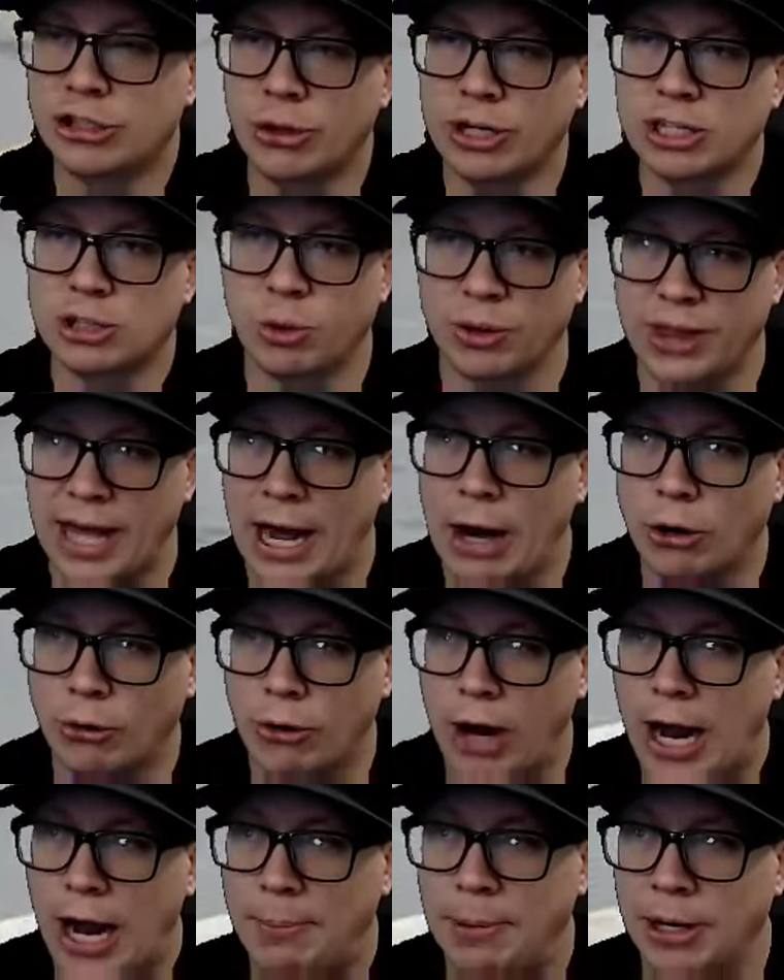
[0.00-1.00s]
tricks without
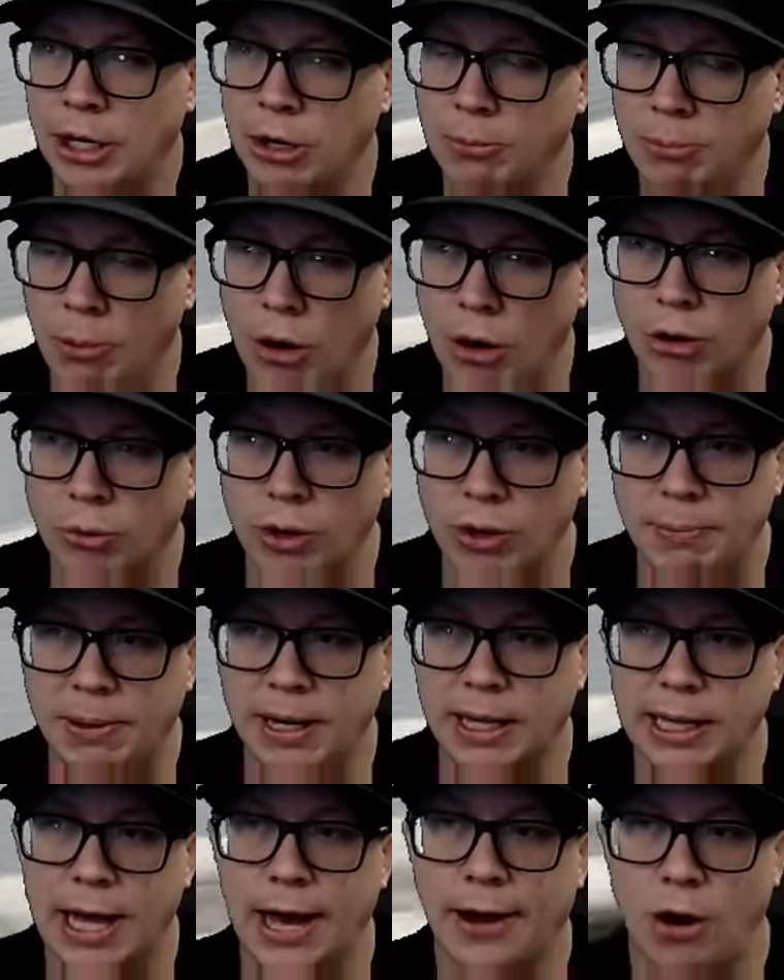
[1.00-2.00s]
grabbing your board would be
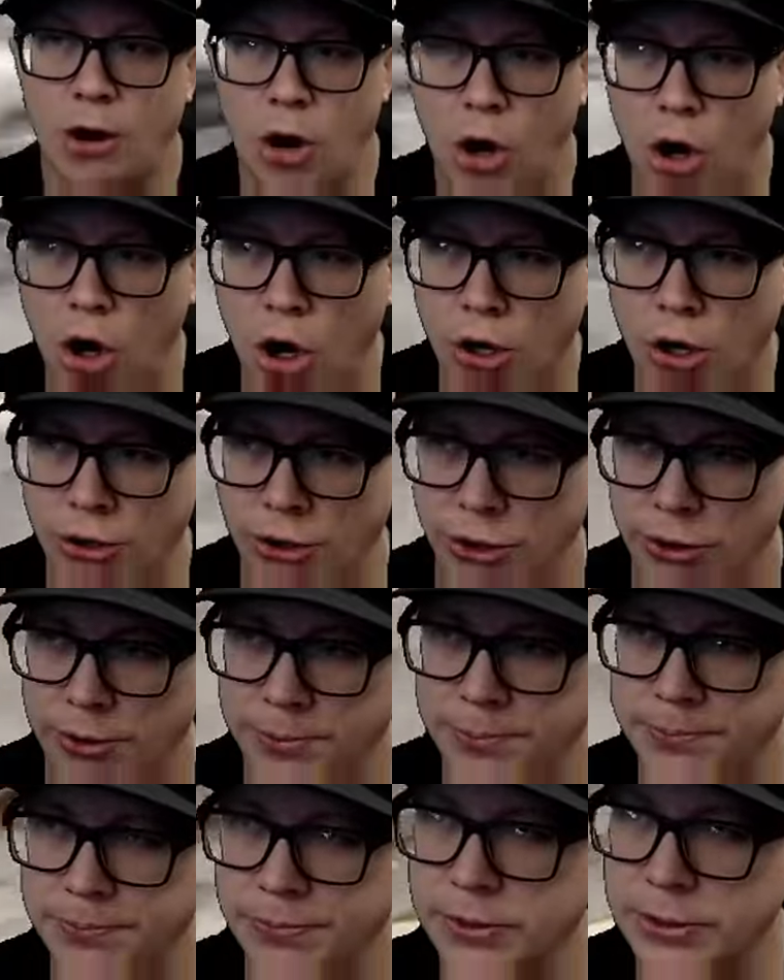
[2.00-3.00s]
a lot harder.
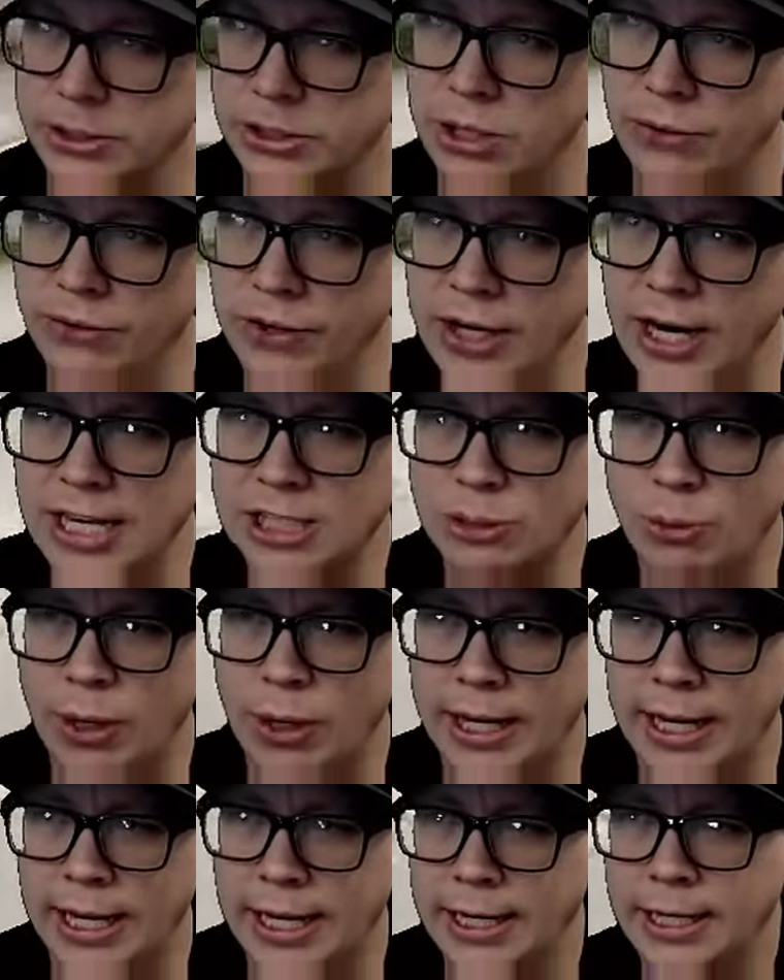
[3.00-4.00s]
So if you guys want
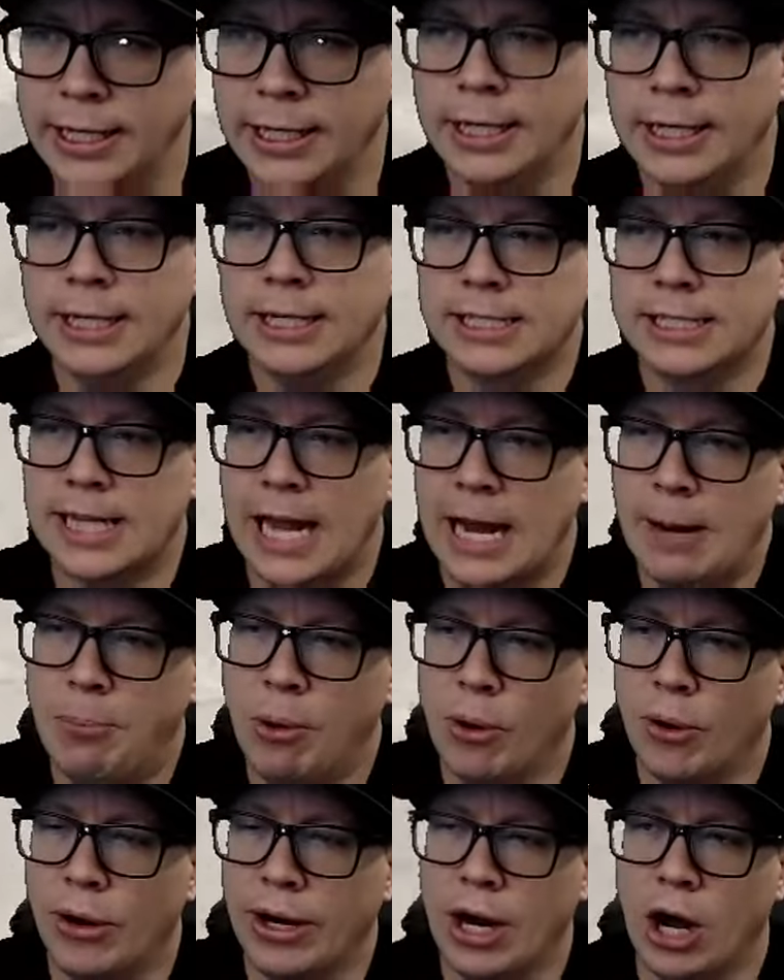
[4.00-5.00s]
to get
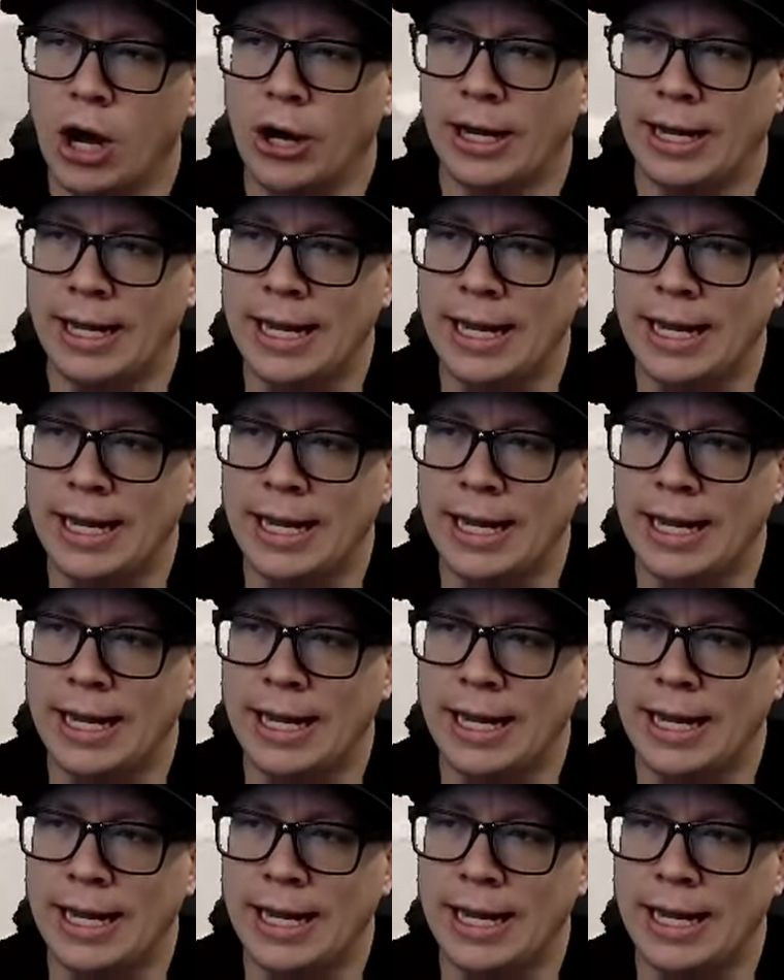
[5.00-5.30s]
skateboarding on